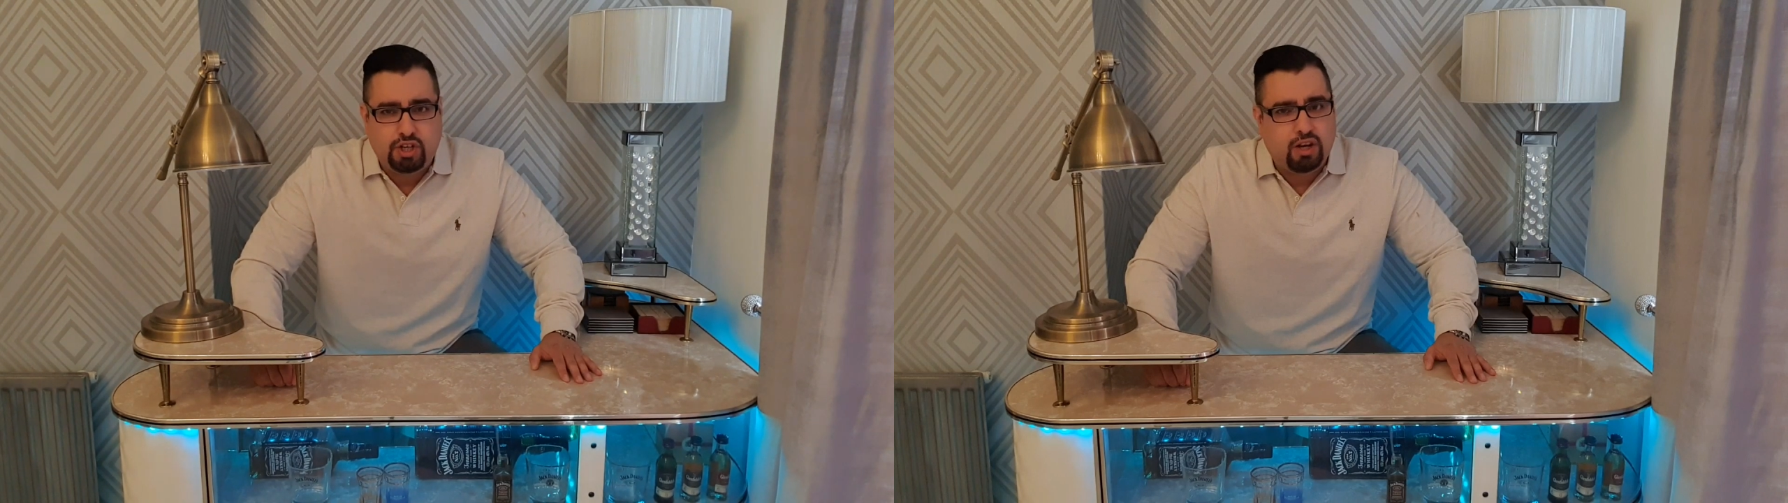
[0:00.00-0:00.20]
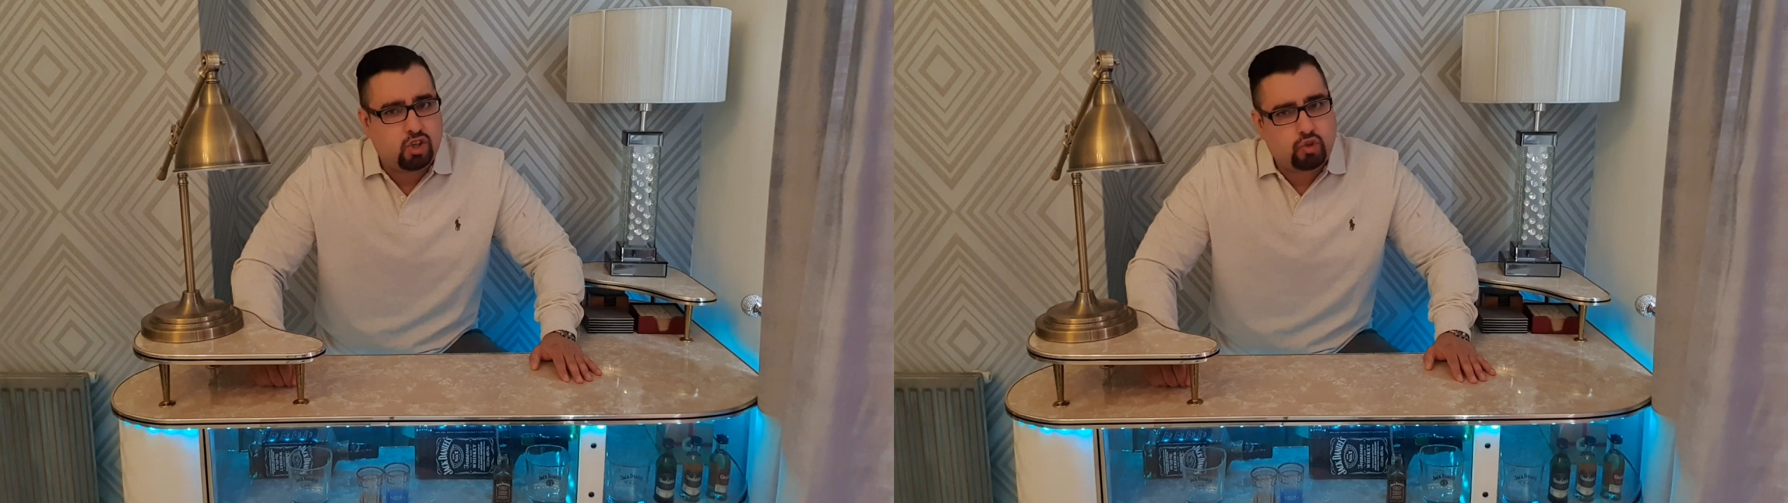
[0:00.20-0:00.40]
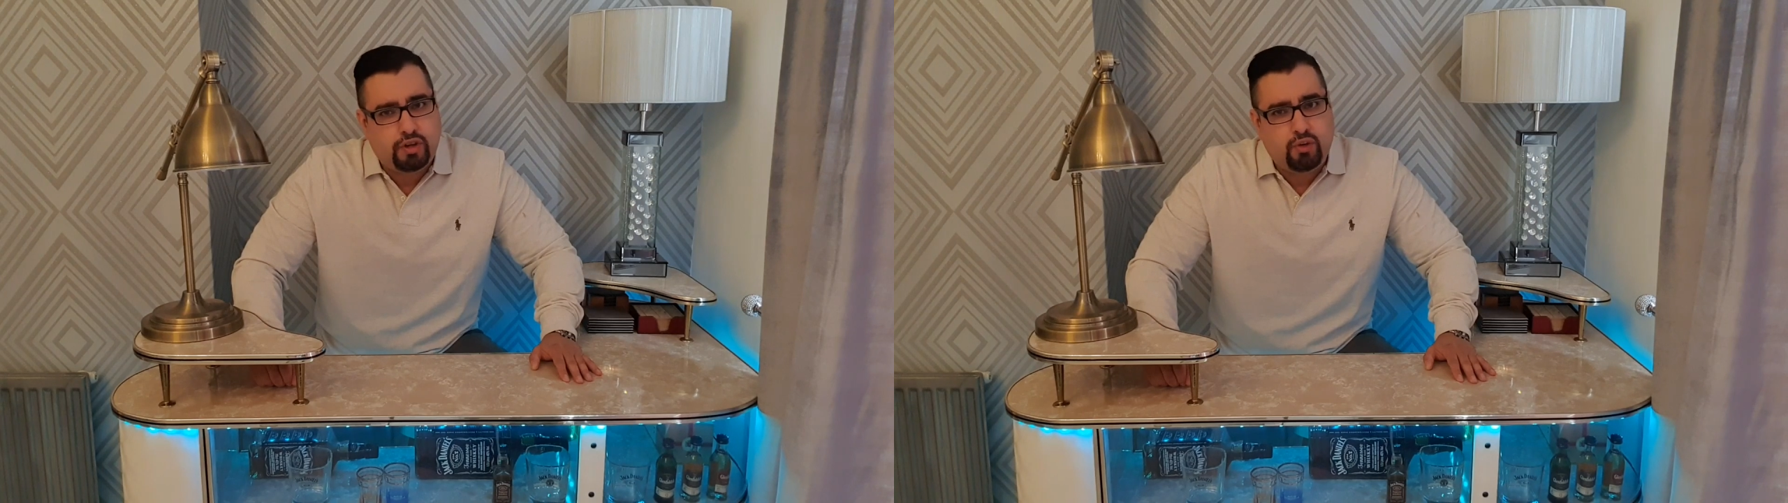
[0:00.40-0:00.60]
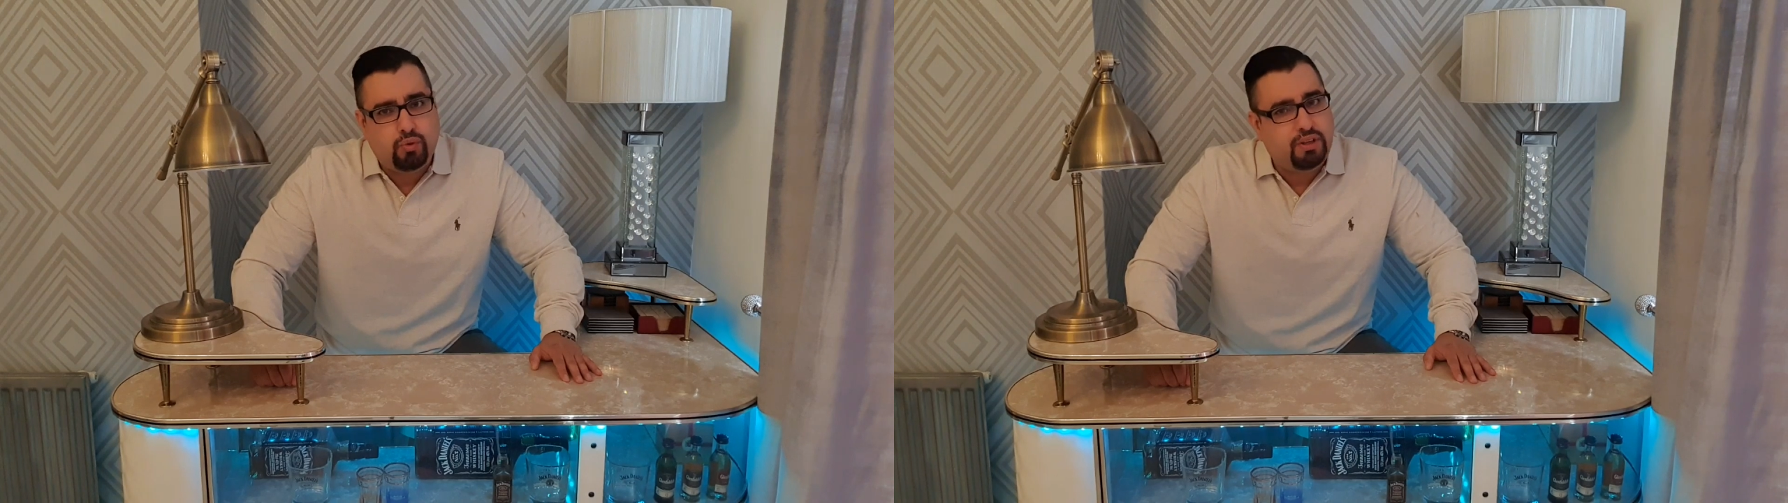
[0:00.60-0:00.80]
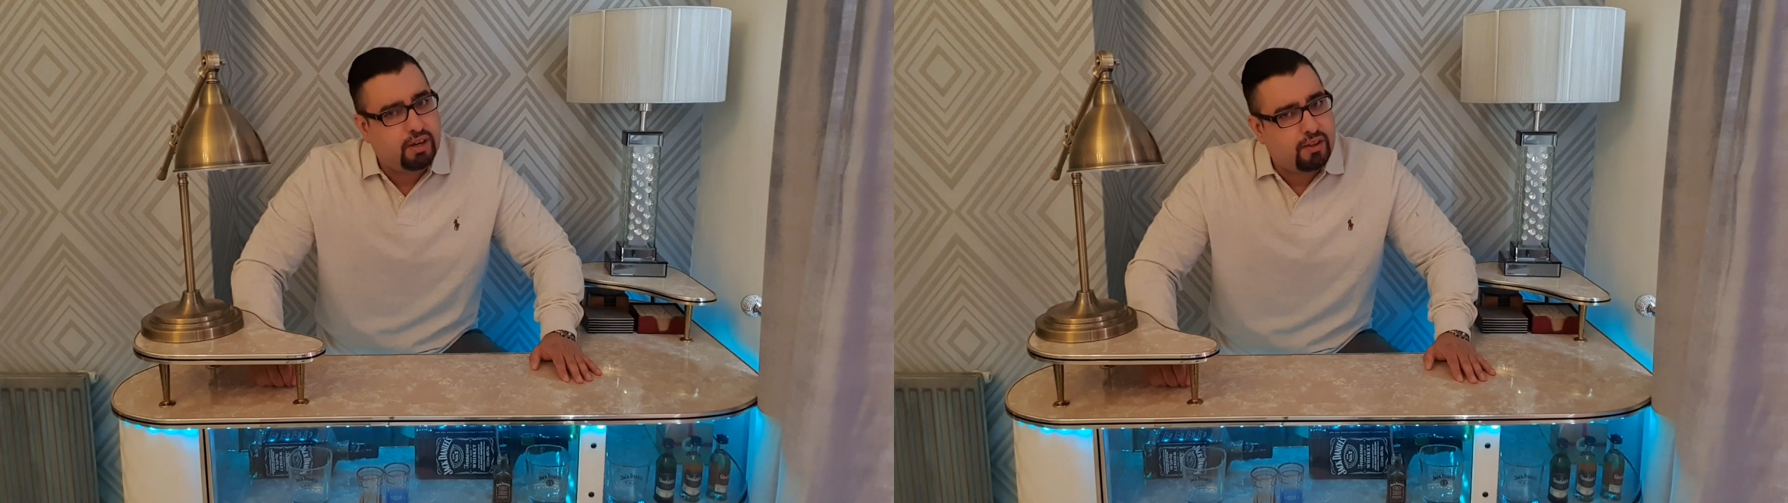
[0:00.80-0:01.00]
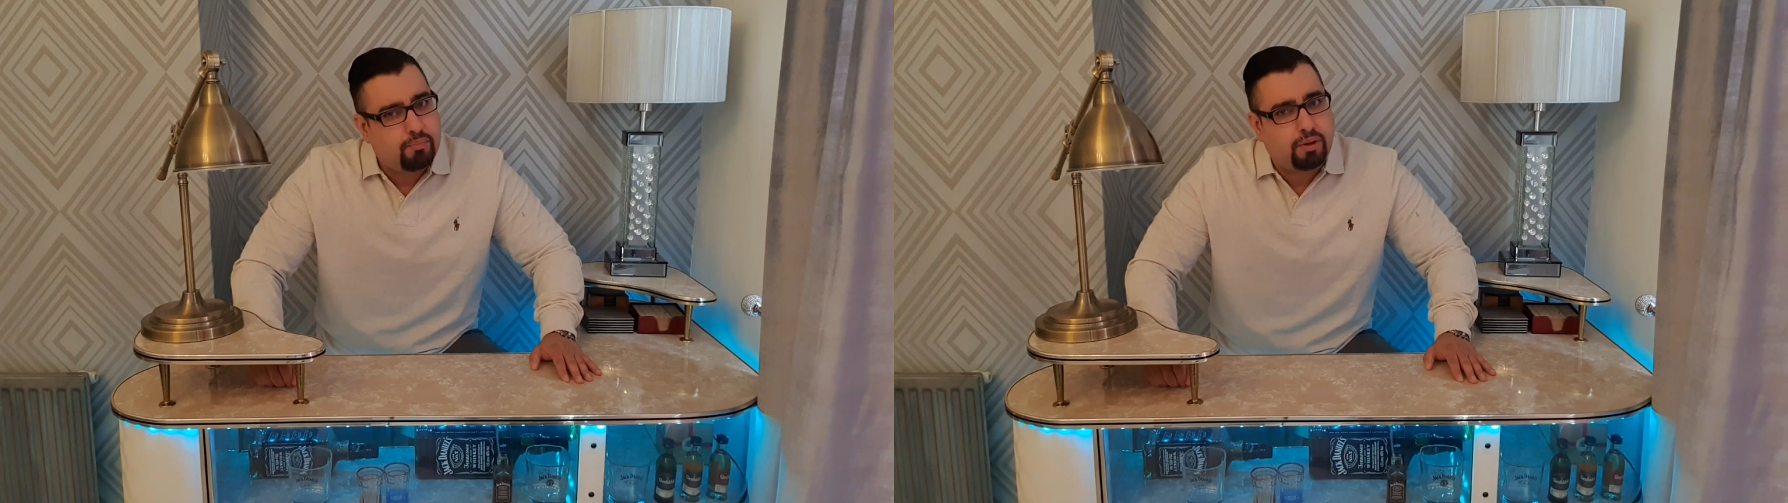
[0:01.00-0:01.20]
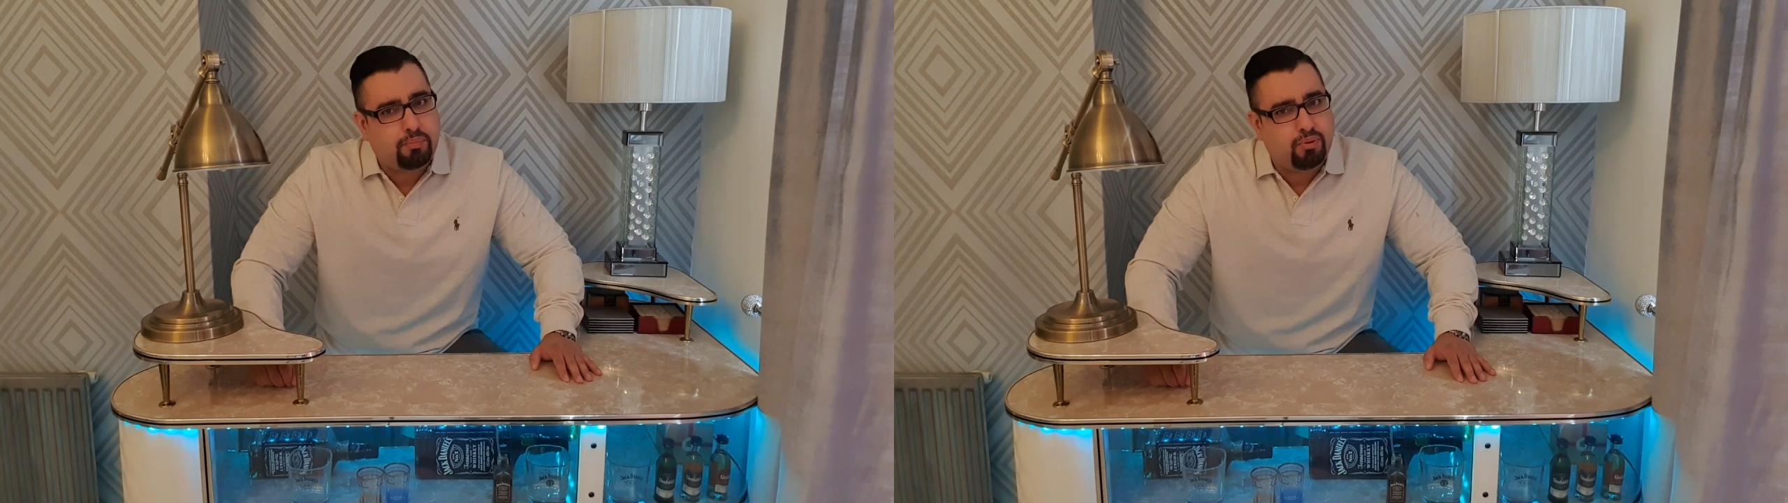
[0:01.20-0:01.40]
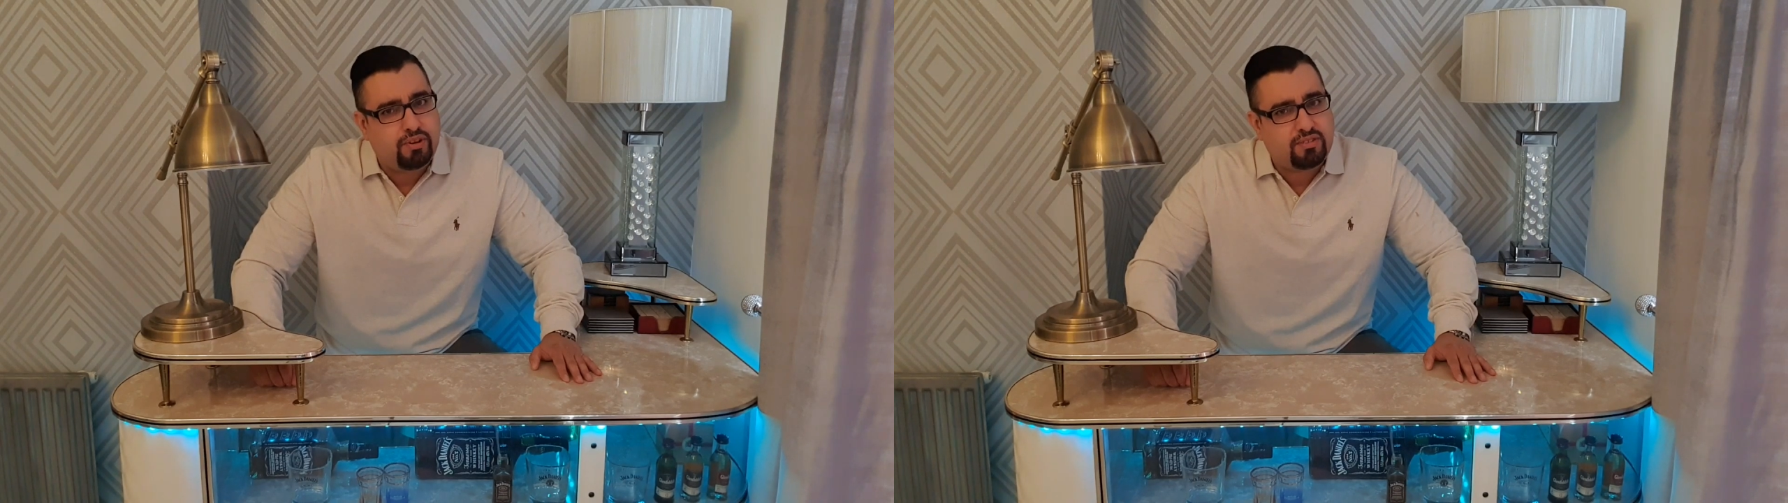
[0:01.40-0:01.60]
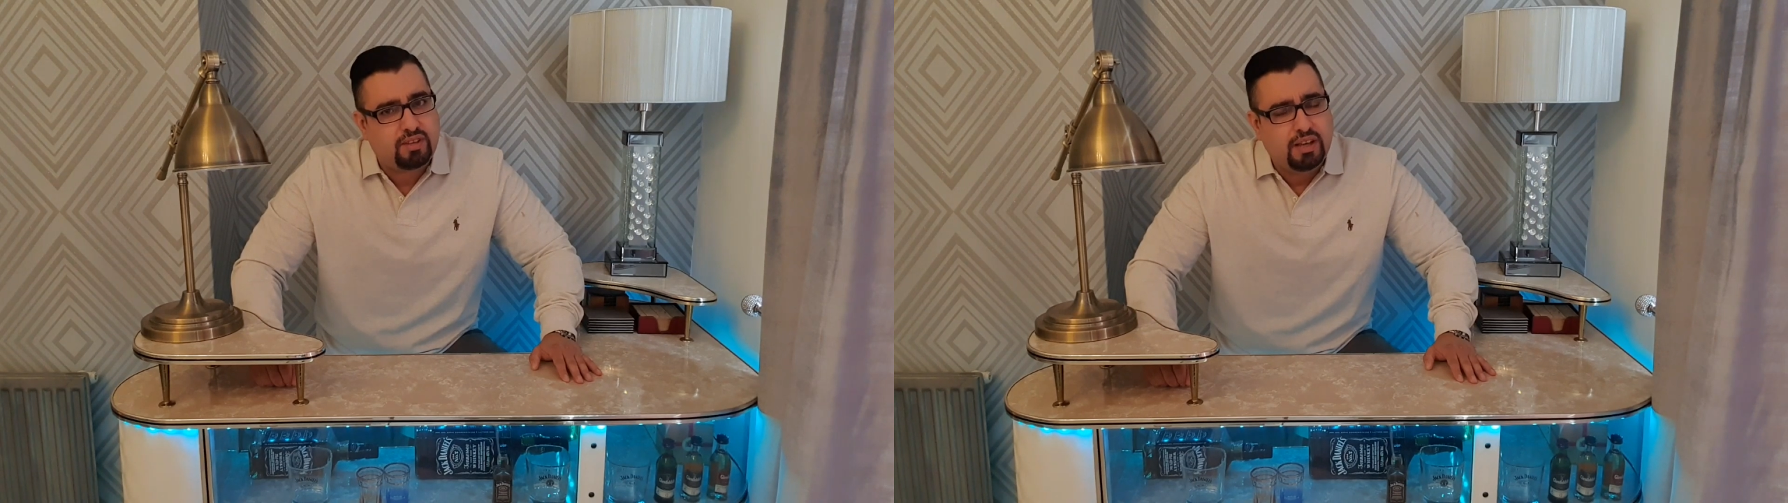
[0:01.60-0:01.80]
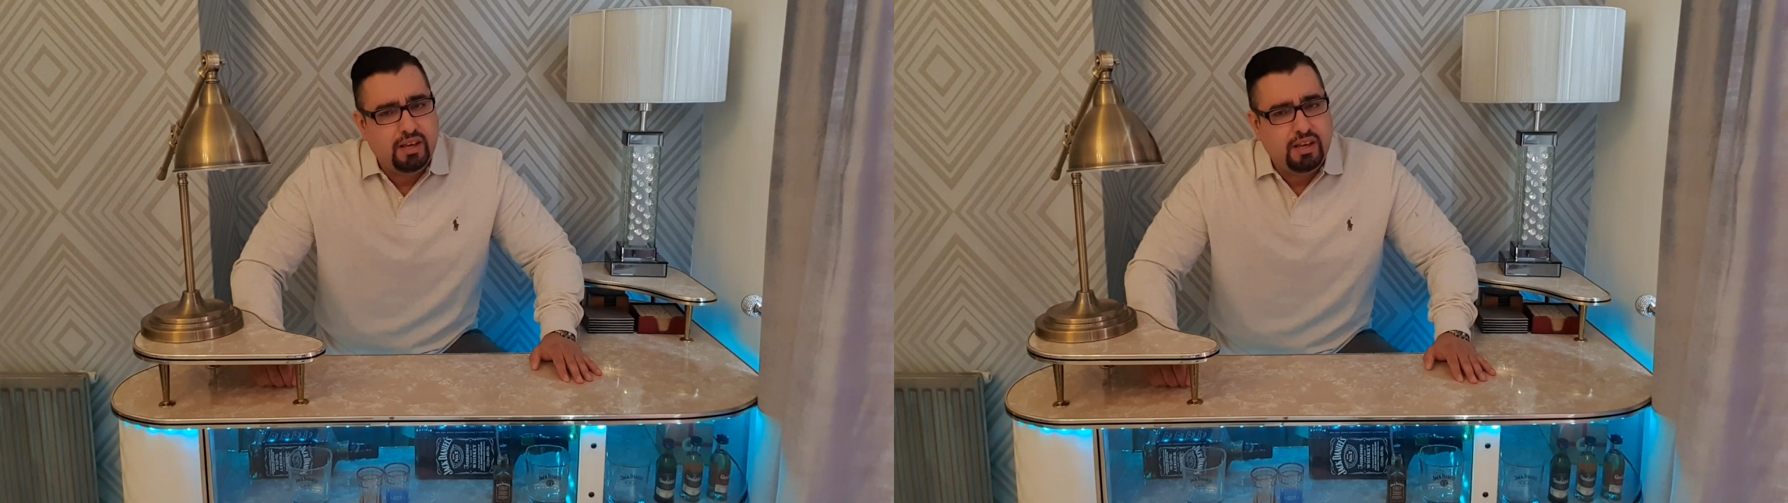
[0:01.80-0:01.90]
Luxury and all the other big boys